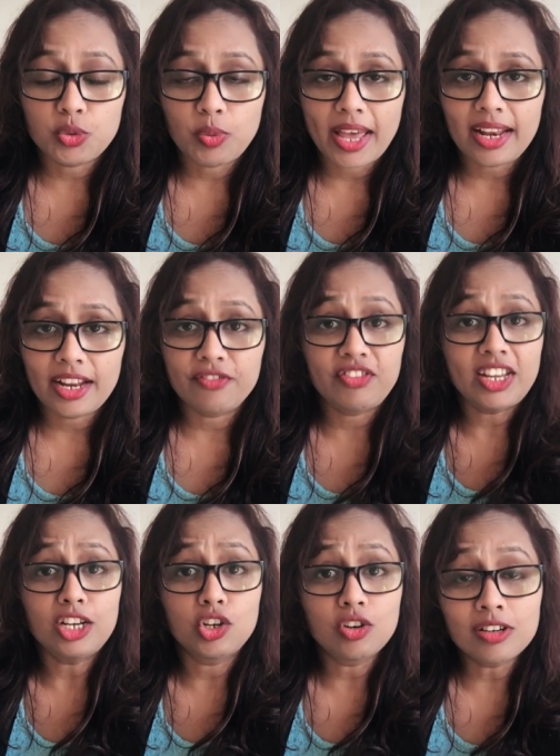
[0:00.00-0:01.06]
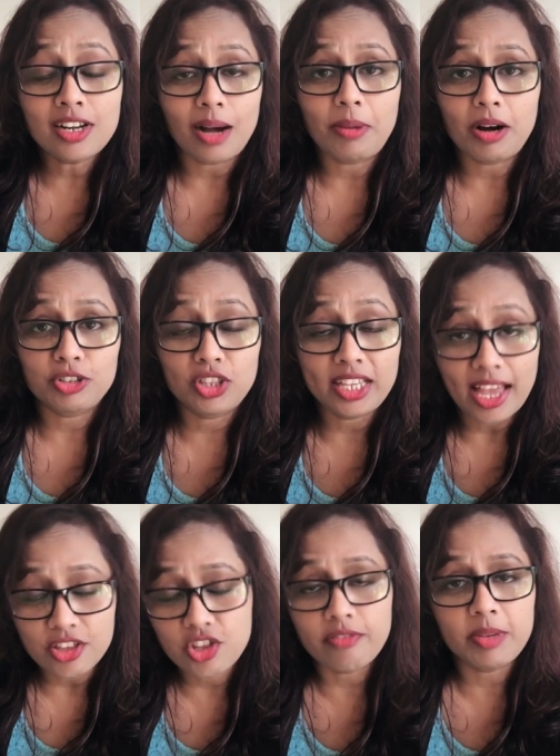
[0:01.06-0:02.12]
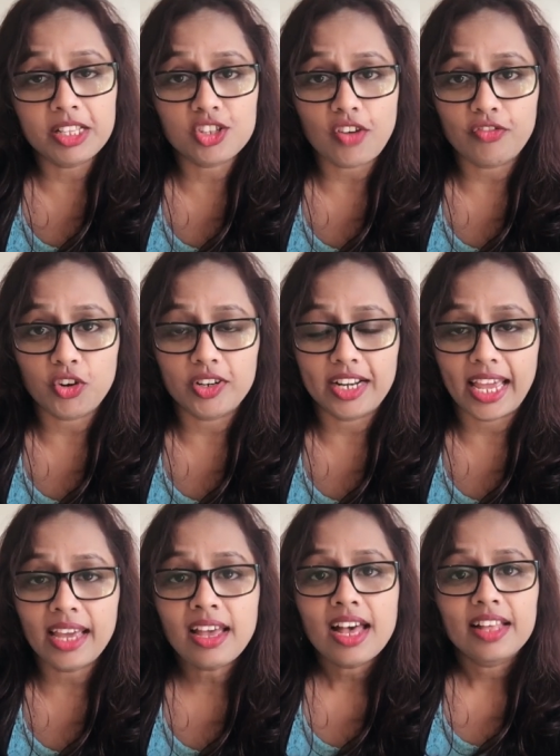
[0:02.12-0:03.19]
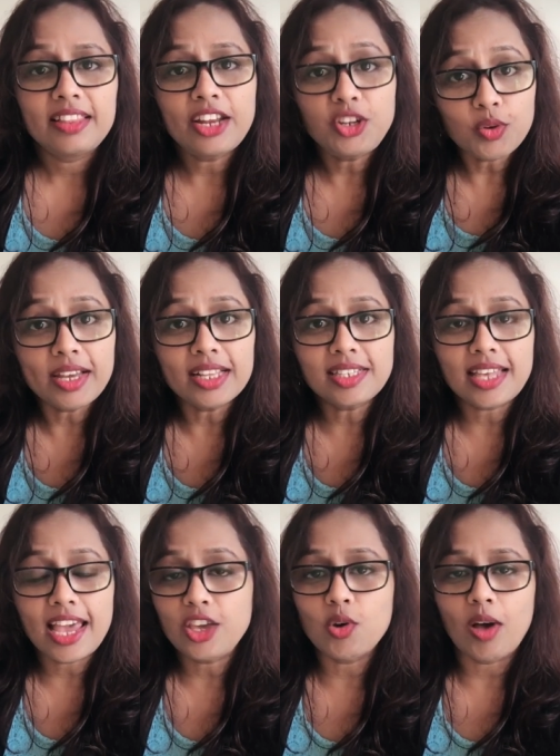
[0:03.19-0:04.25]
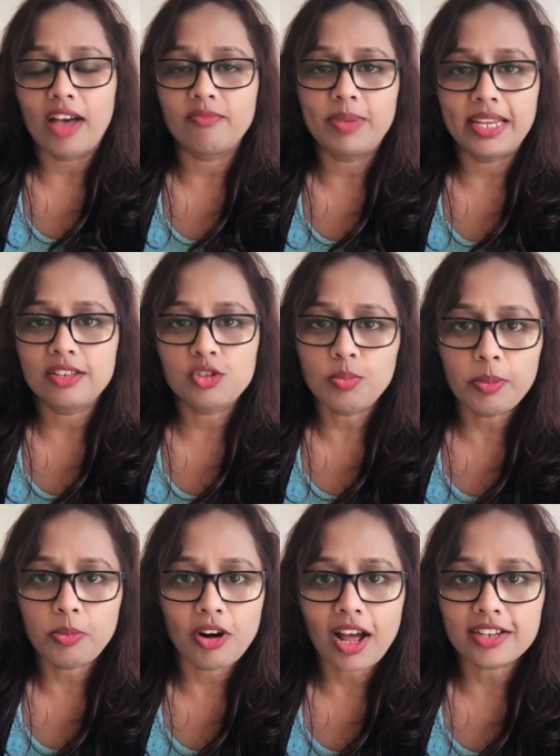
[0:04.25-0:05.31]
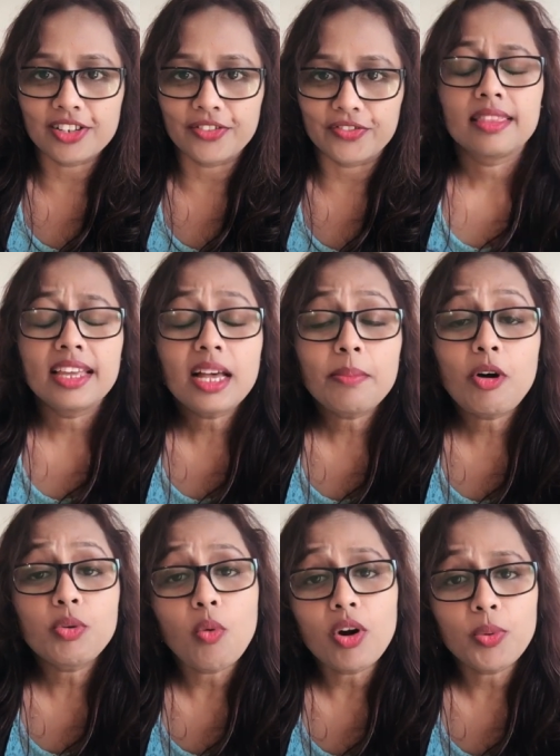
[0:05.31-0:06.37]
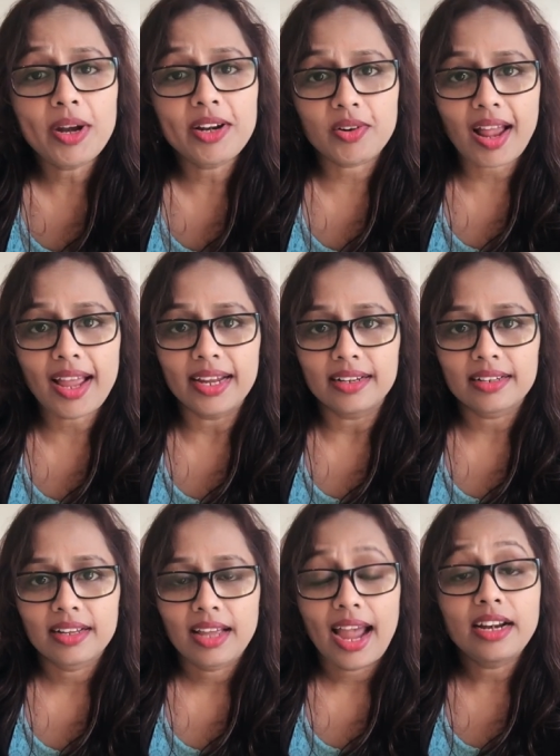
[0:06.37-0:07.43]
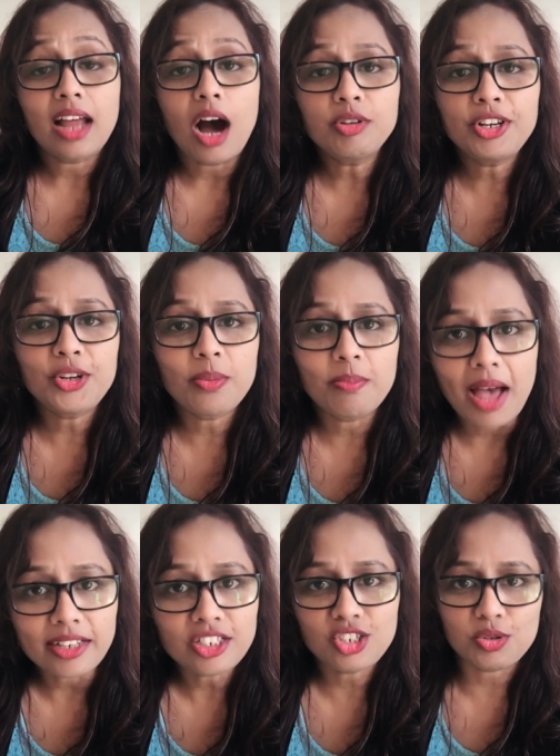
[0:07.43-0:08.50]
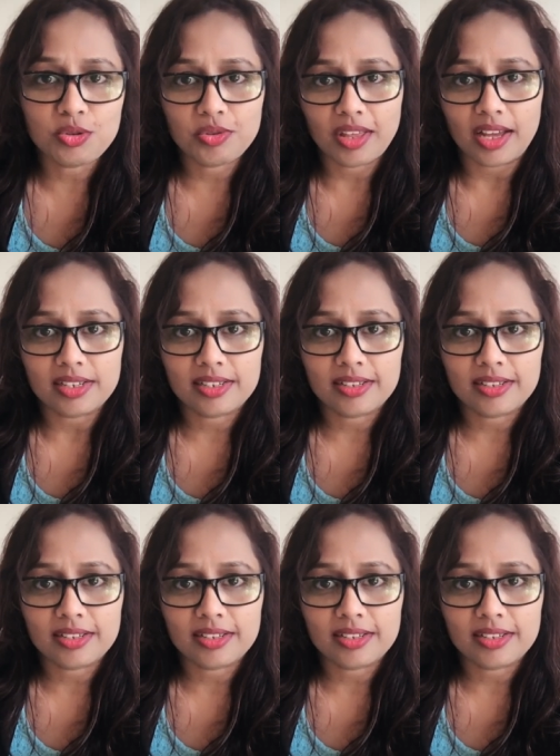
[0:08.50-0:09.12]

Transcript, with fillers: well and feel good about the achievements of your day, then you can say you have been super productive. Think about what went right. And how did you manage to do that?